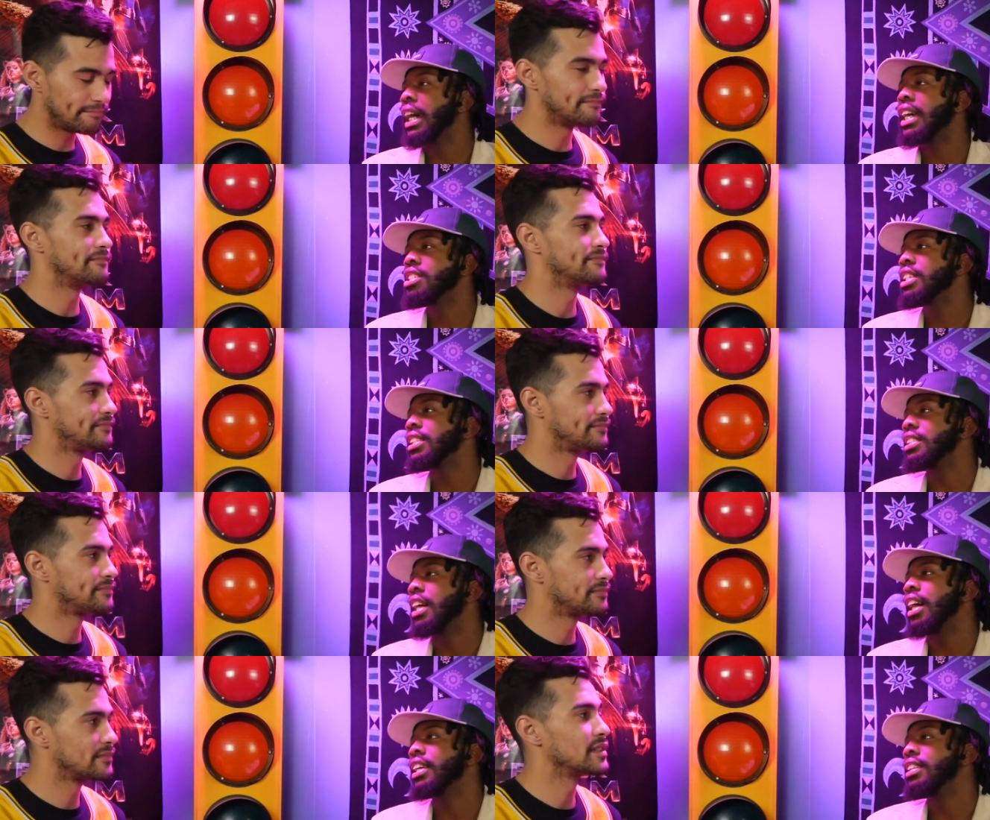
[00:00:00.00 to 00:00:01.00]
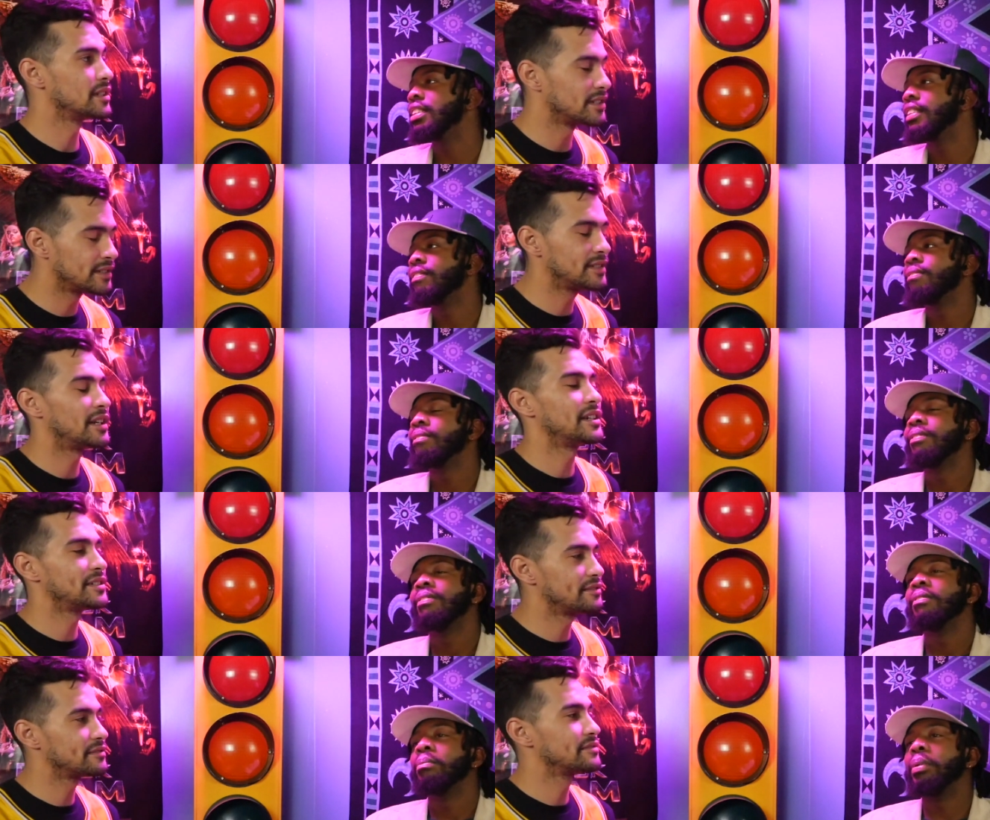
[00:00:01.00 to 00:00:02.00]
Speaker 1: IG is dying. It is
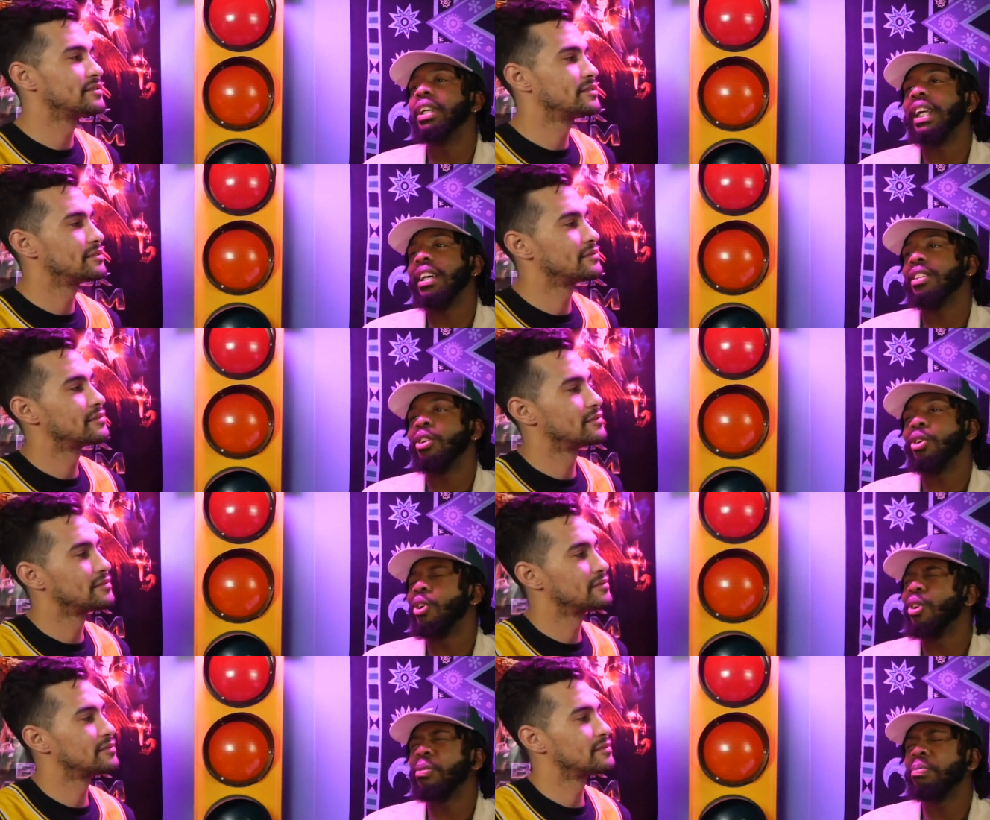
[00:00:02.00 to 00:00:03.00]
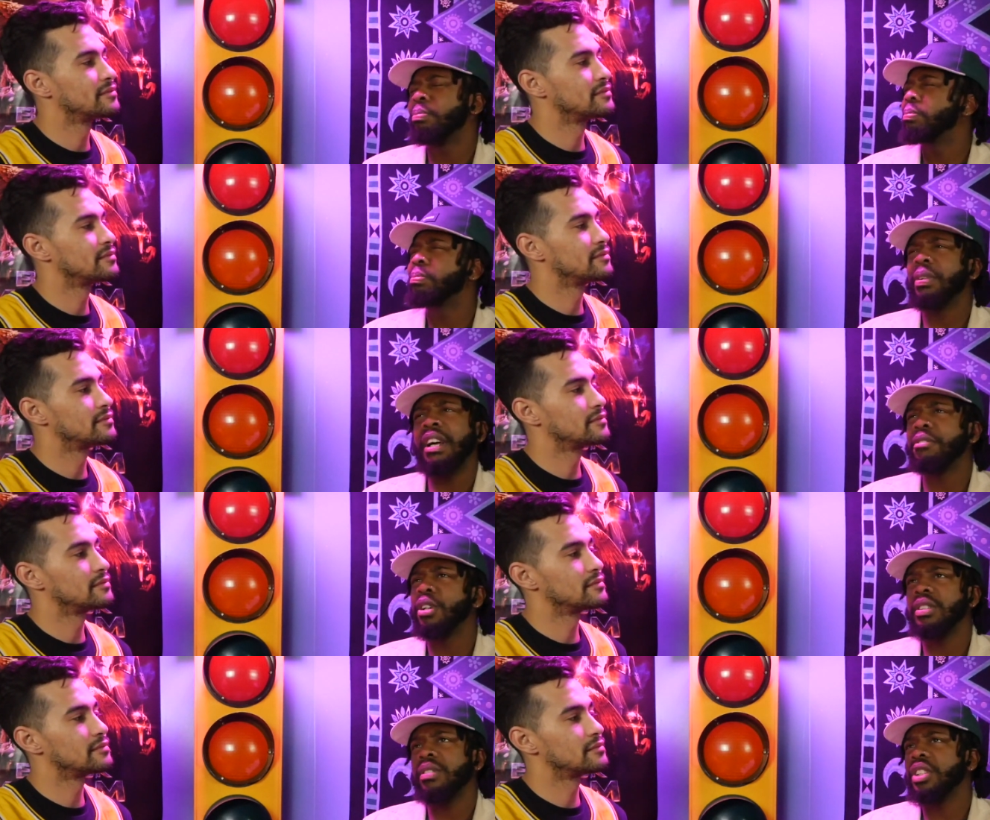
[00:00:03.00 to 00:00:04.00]
dying. But like on all
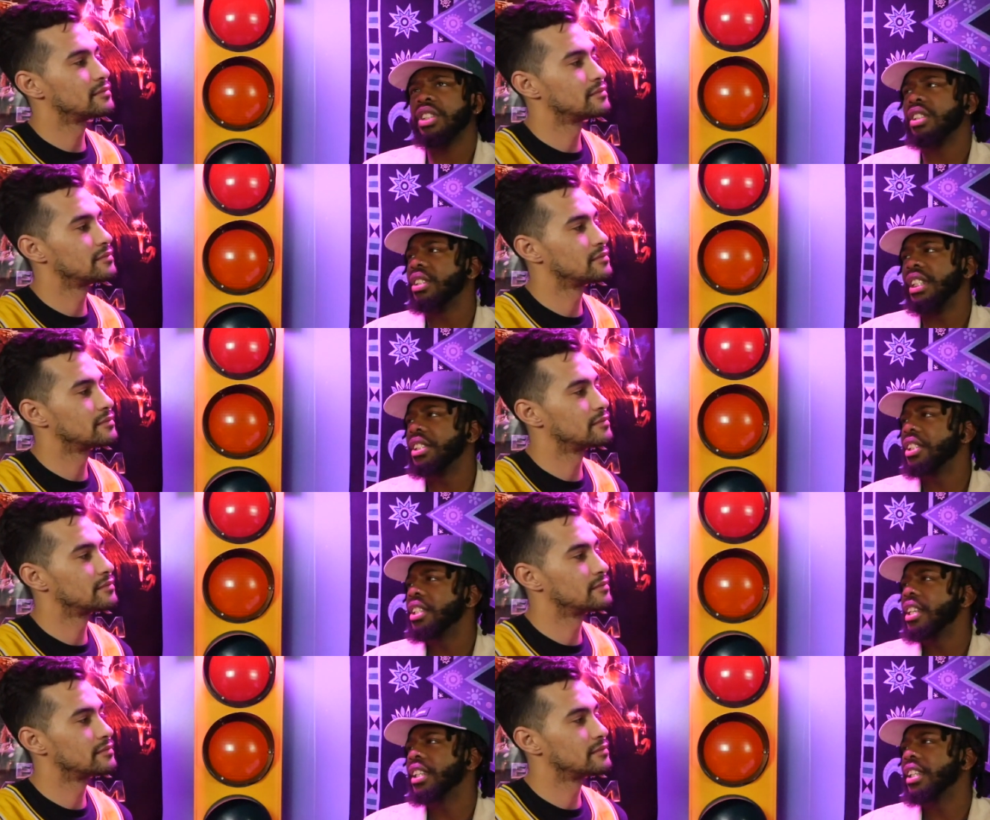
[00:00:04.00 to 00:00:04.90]
platforms. I'm just DC did it